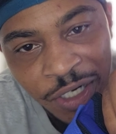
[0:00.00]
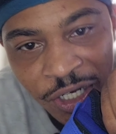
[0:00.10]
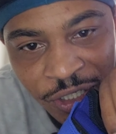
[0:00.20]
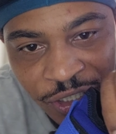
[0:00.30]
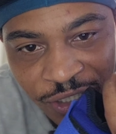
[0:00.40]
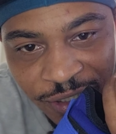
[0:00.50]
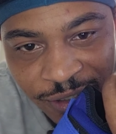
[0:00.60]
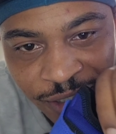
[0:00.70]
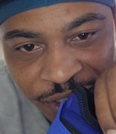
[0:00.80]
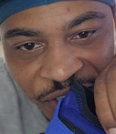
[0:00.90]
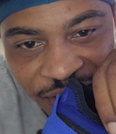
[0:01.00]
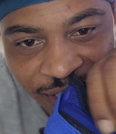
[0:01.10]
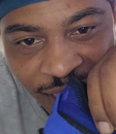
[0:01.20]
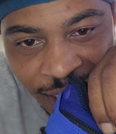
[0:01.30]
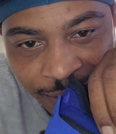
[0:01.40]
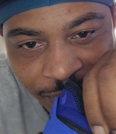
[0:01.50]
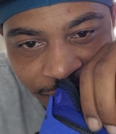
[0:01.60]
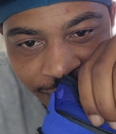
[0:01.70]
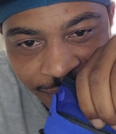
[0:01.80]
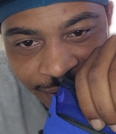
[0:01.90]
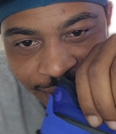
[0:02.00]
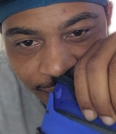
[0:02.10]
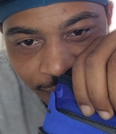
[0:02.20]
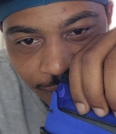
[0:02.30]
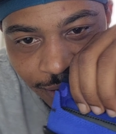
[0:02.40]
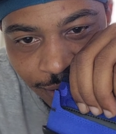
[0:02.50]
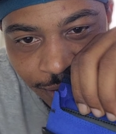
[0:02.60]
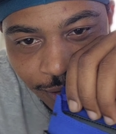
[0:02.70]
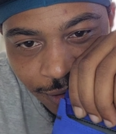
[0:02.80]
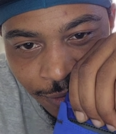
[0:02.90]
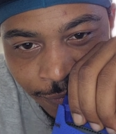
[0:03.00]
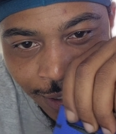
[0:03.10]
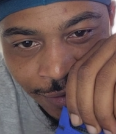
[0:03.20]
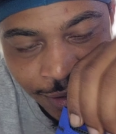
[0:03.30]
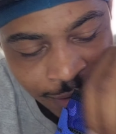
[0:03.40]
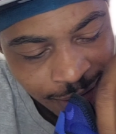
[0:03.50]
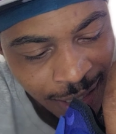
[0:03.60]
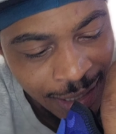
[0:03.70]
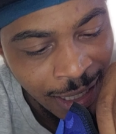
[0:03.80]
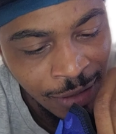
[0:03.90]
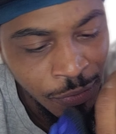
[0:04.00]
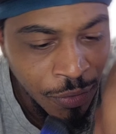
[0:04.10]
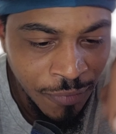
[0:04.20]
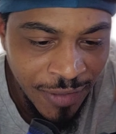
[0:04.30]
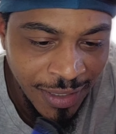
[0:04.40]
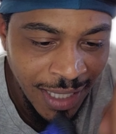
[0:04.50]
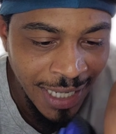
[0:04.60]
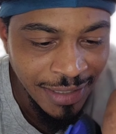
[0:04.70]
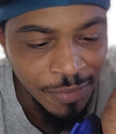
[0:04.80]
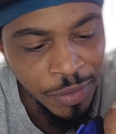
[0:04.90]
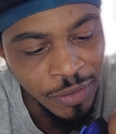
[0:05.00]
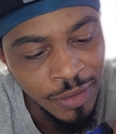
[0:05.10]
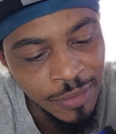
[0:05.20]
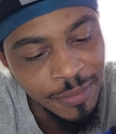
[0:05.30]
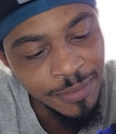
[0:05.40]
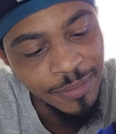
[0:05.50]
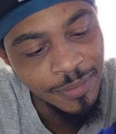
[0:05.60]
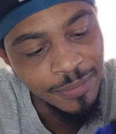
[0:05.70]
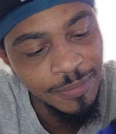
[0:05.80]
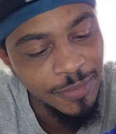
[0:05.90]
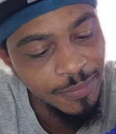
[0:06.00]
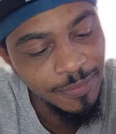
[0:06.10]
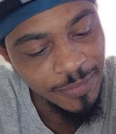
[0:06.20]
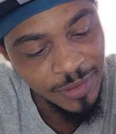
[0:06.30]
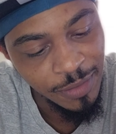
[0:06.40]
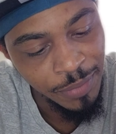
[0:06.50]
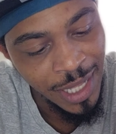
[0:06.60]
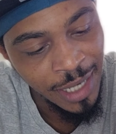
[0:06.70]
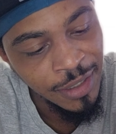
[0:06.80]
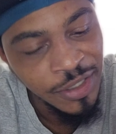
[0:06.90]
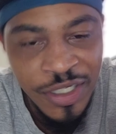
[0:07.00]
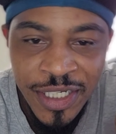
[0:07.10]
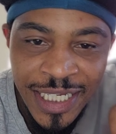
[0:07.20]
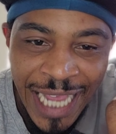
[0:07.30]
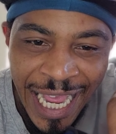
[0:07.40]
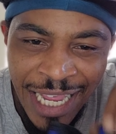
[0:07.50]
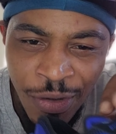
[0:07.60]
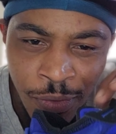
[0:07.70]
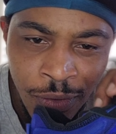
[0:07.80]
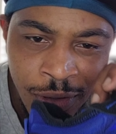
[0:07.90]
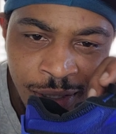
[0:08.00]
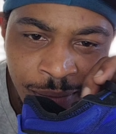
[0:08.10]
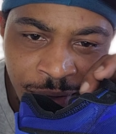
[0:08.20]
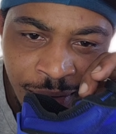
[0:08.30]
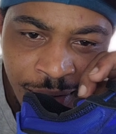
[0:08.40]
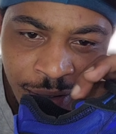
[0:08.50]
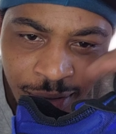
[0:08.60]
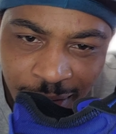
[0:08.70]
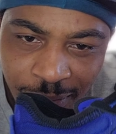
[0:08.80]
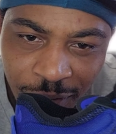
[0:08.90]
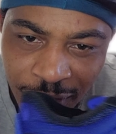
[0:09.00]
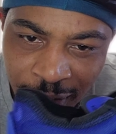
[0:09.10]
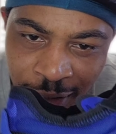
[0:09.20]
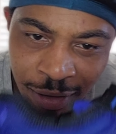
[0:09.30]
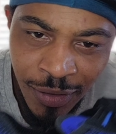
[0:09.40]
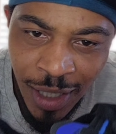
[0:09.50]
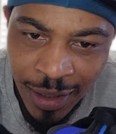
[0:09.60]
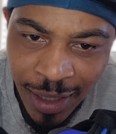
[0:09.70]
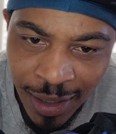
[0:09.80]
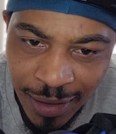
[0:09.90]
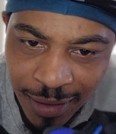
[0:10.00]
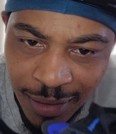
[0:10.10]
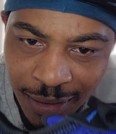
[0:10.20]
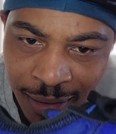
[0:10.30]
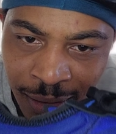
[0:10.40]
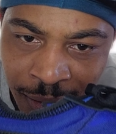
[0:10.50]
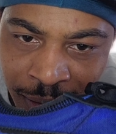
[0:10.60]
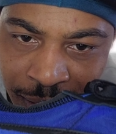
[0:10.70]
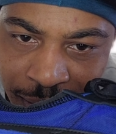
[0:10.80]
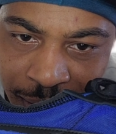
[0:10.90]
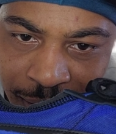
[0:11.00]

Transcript: cush, cushion type around there. It's like I don't know if that's like supposed to supply cushion to your ankle or something. But yeah, you got that little